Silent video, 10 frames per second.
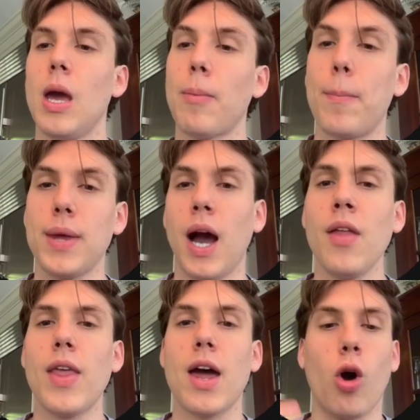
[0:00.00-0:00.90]
But
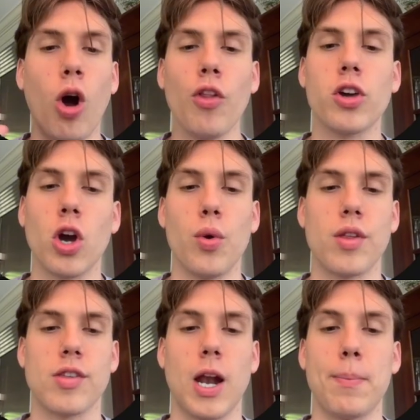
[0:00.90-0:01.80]
beyond that, all the code
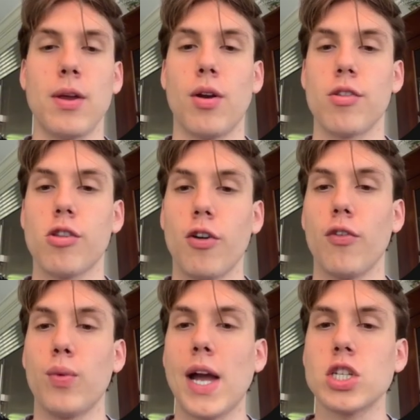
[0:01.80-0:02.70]
is set up here. And so
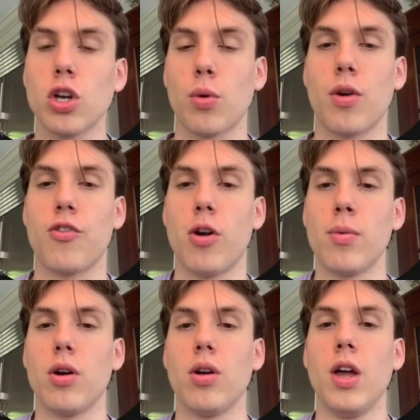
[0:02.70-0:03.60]
if we actually go to our
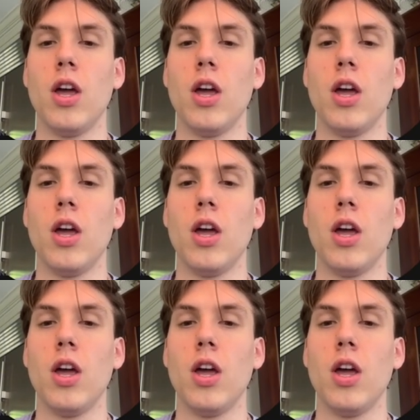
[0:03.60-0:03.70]
terminal,